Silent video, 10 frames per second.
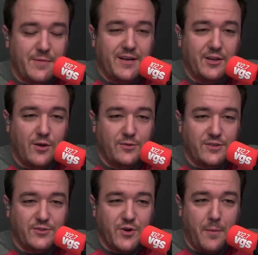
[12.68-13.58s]
be
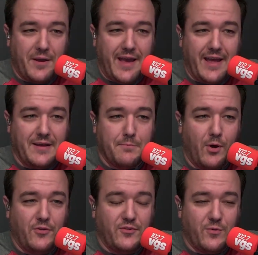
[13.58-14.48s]
closed at Tropicana in
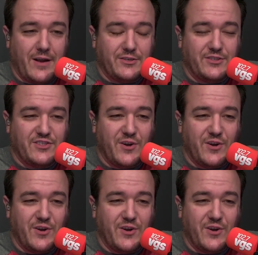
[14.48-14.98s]
both directions